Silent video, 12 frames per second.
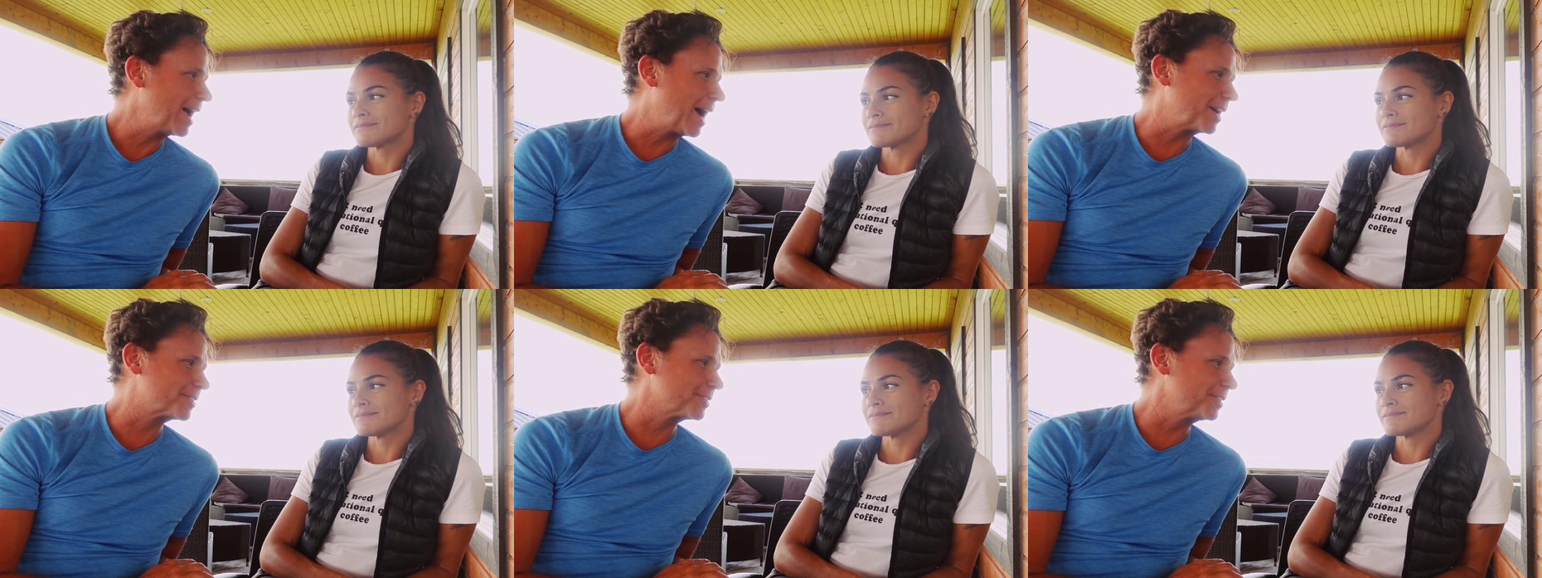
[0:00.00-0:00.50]

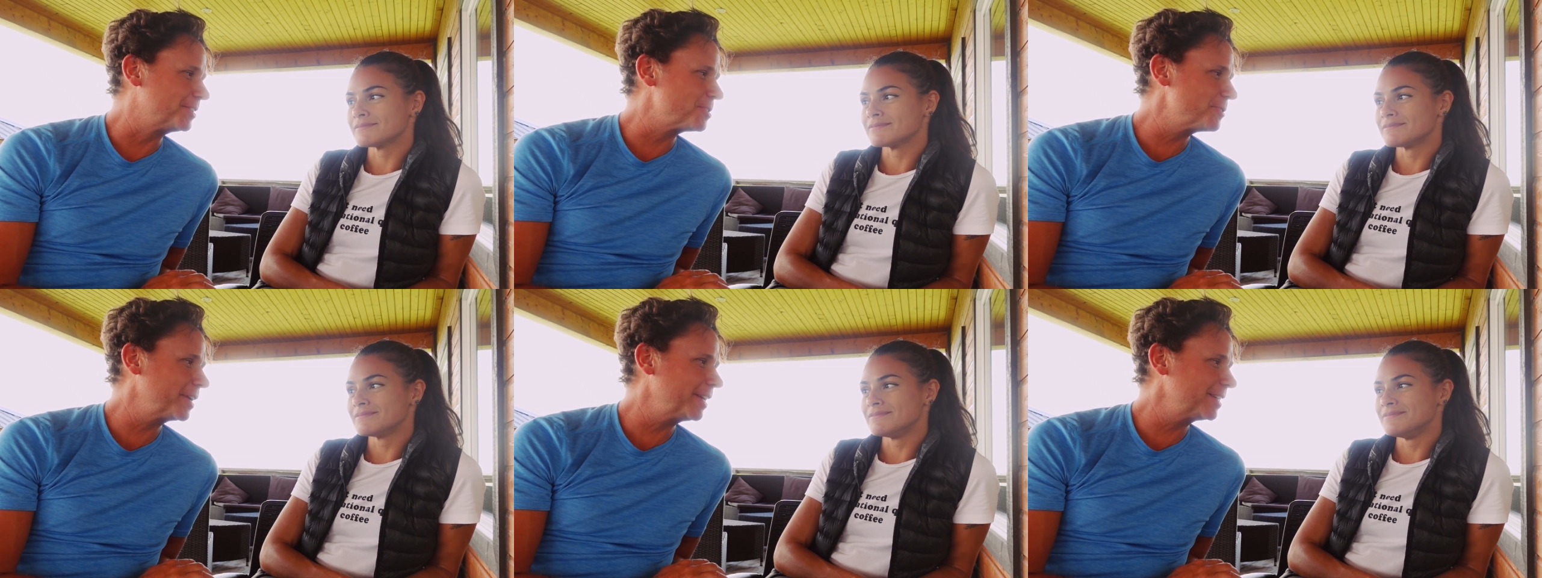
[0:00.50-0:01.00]
Speaker 1: actually
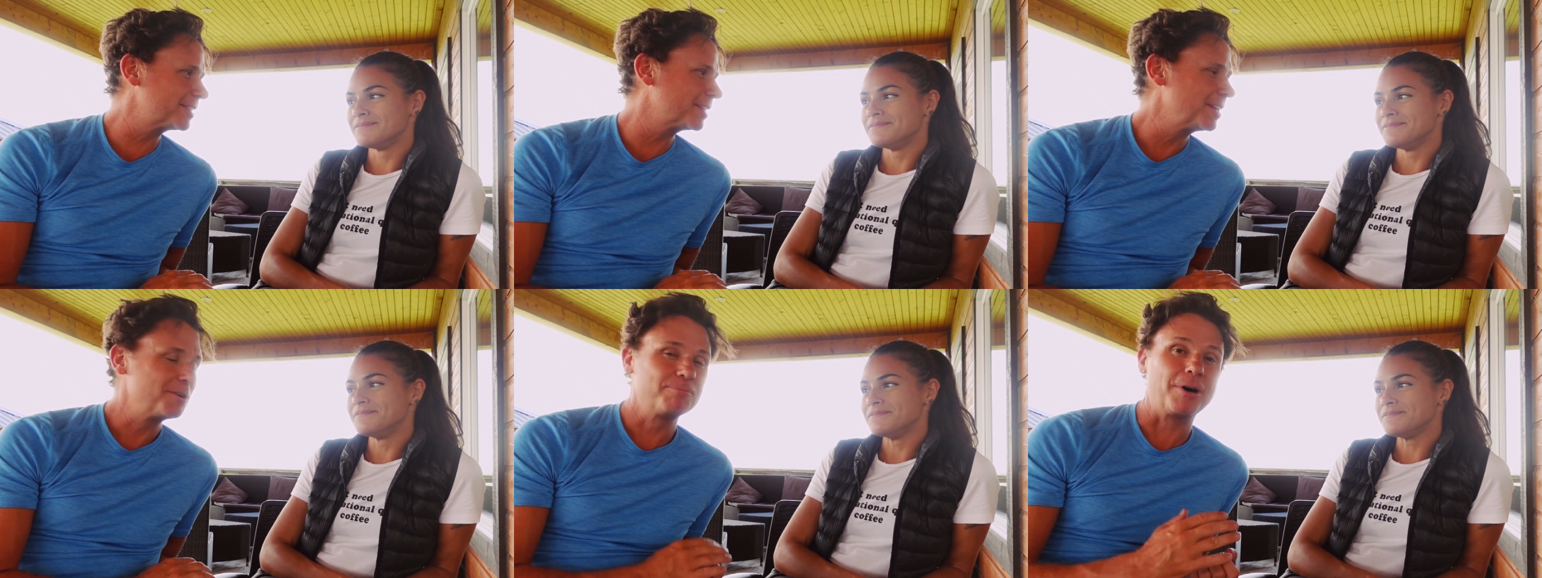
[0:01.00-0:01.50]
doing it,
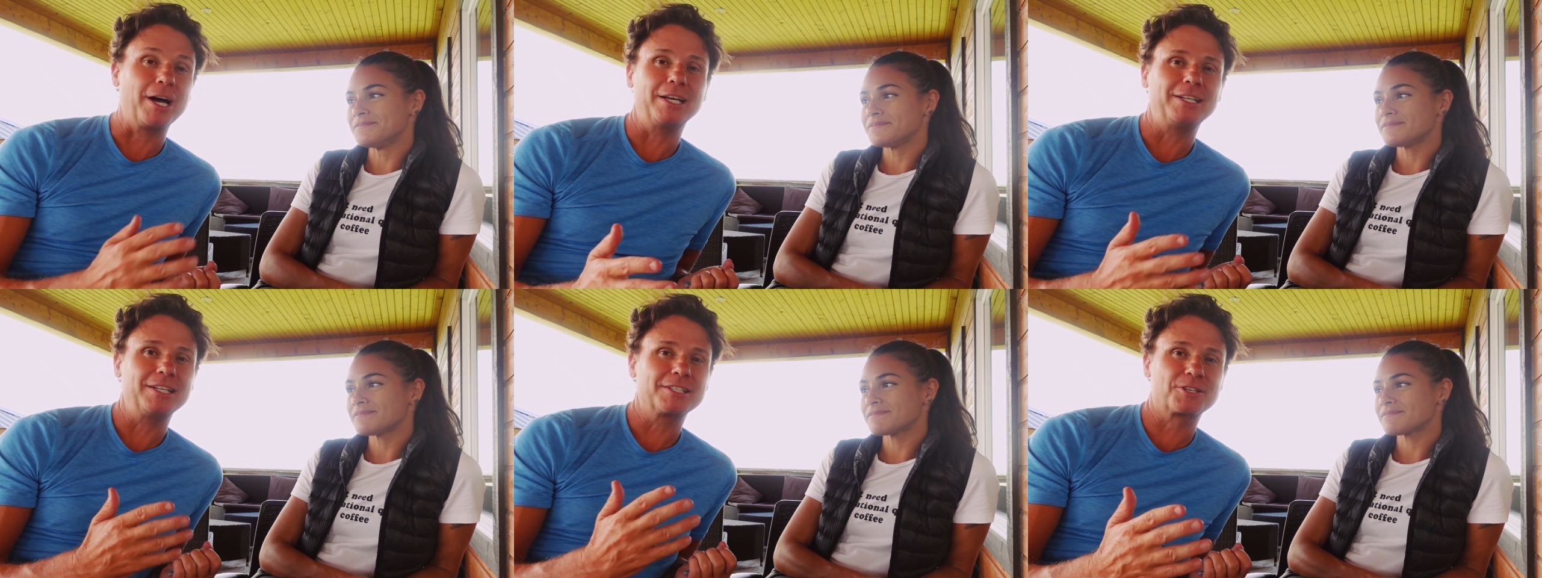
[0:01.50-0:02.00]
but
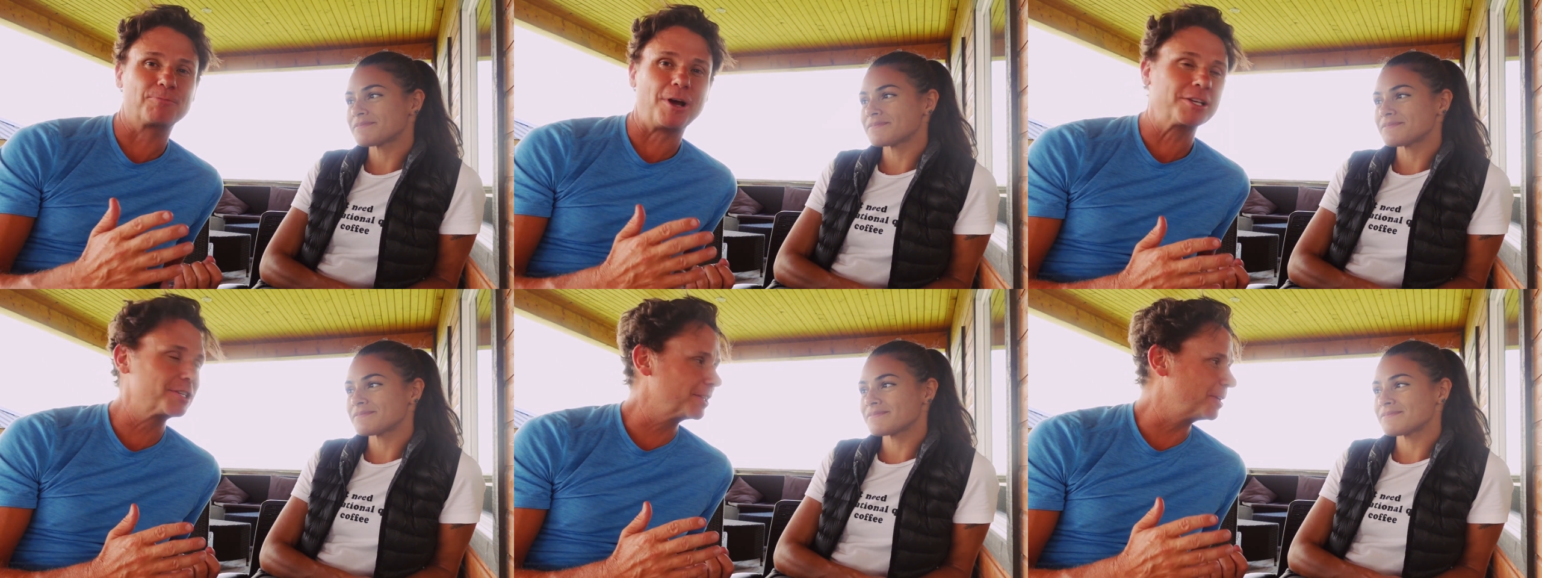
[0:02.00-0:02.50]

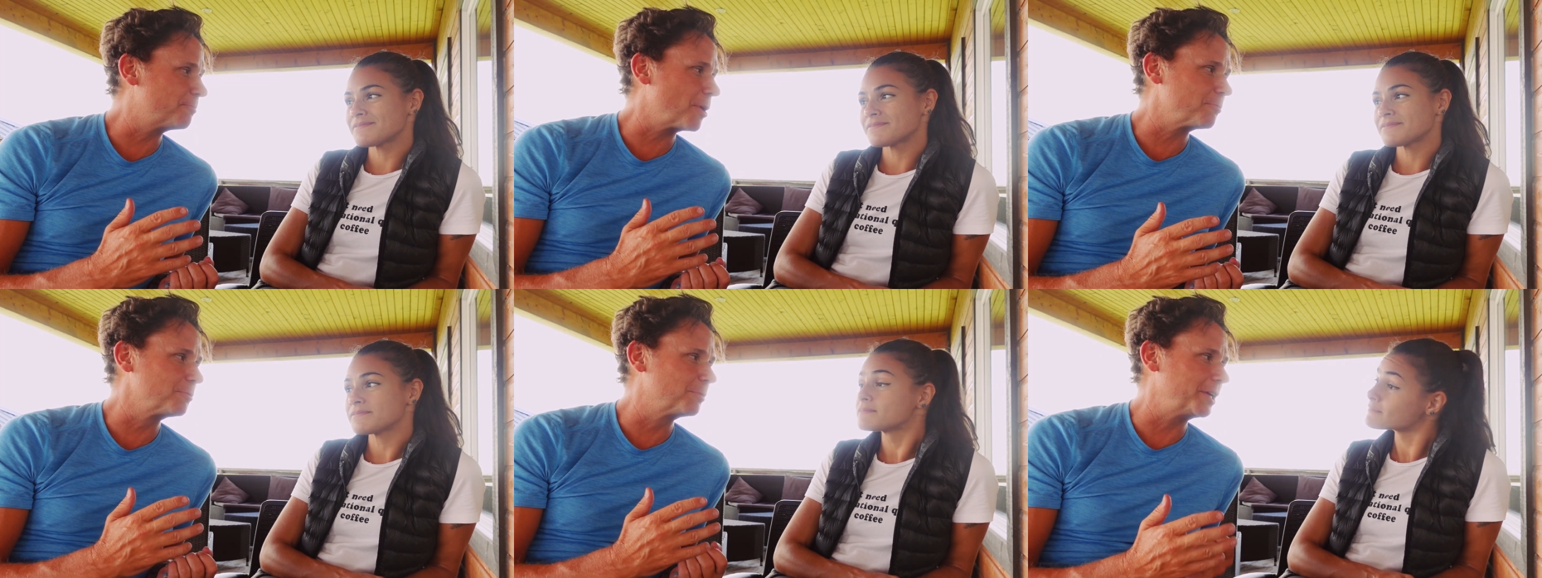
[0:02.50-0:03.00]
surprisingly,
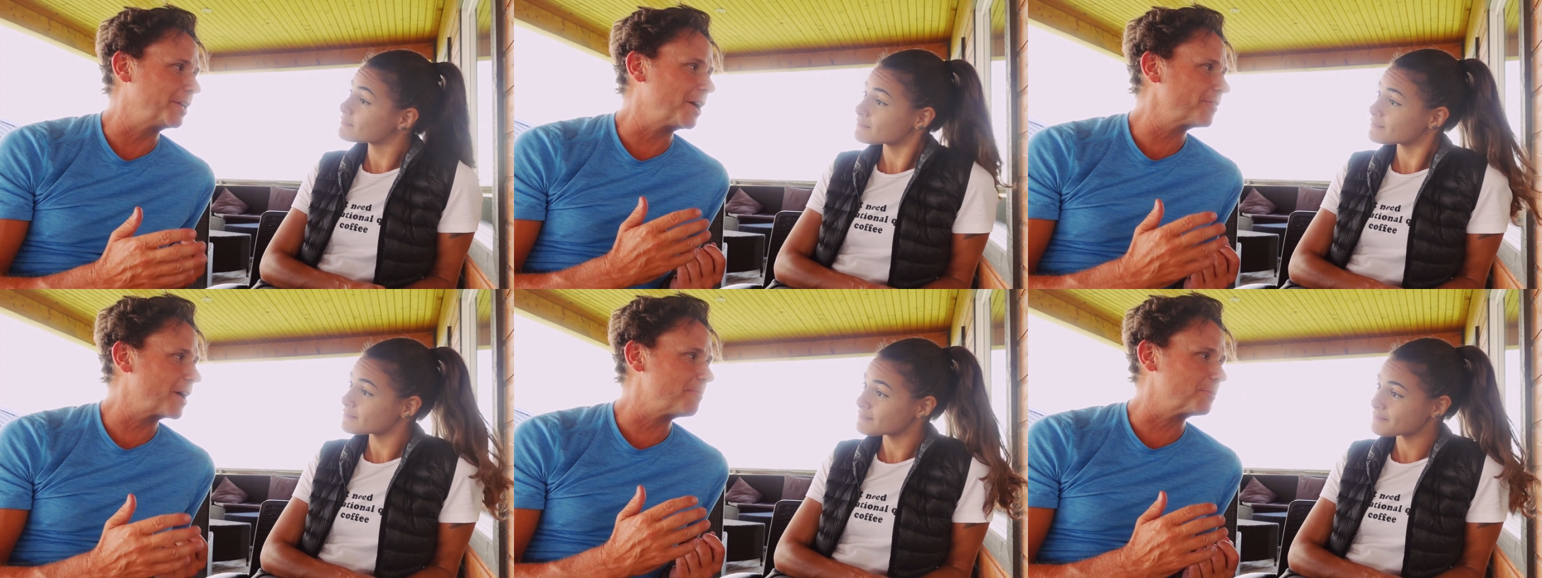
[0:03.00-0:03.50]
probably
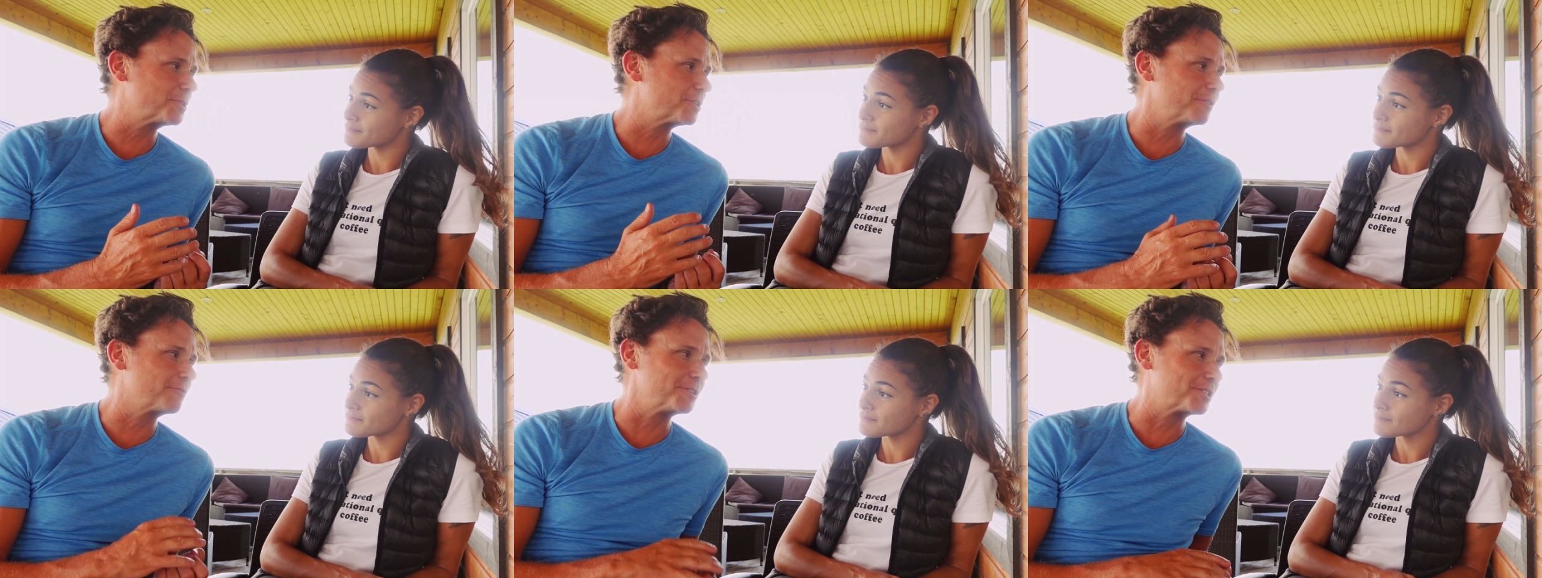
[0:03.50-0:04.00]
not that much
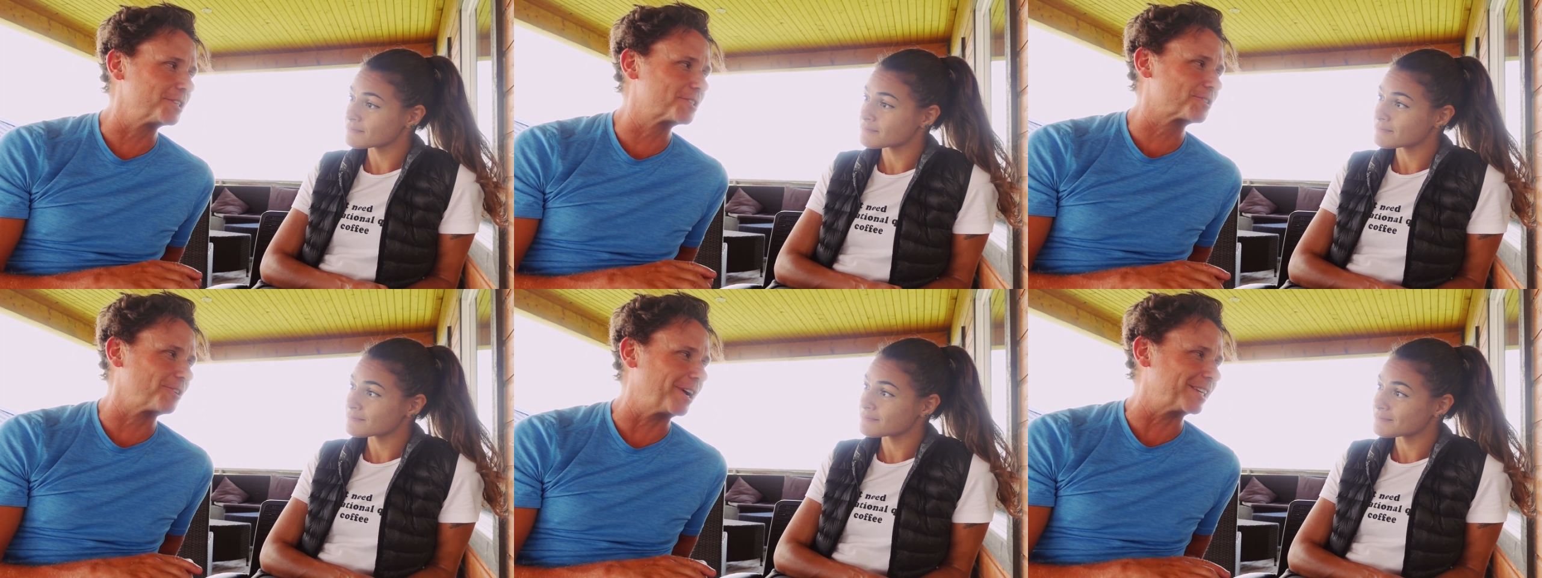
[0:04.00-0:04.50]
difference in
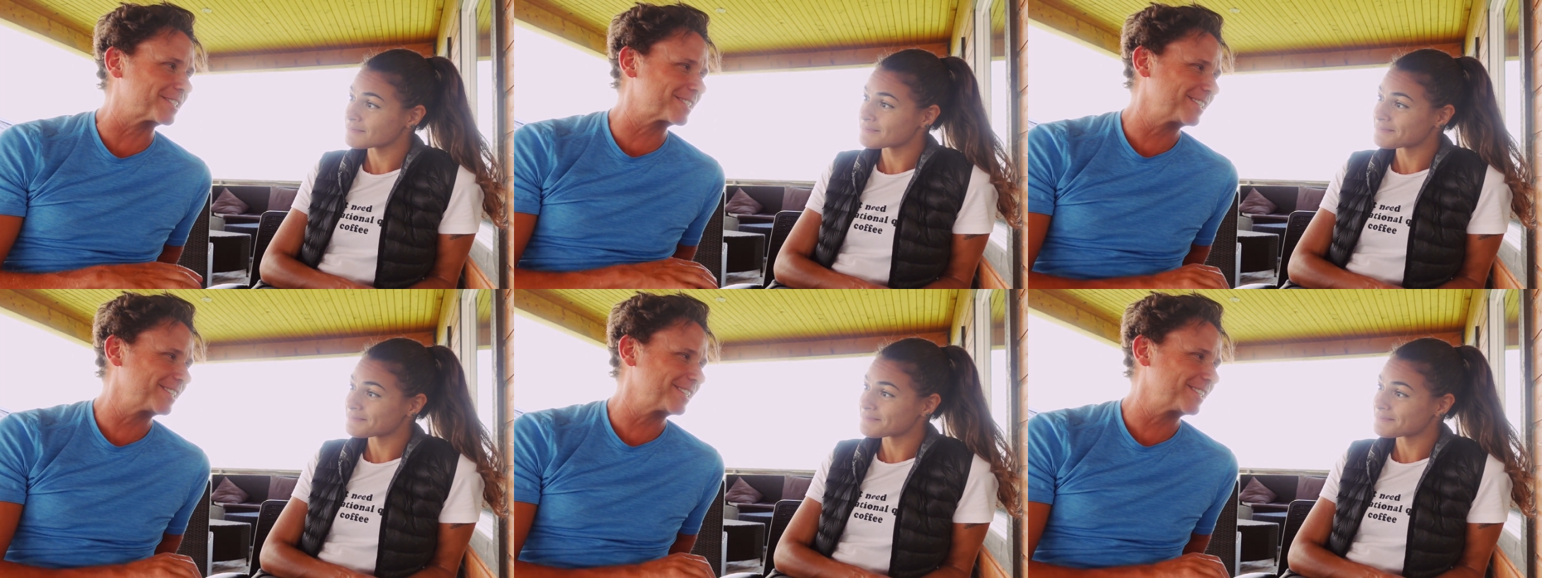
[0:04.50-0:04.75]
stress.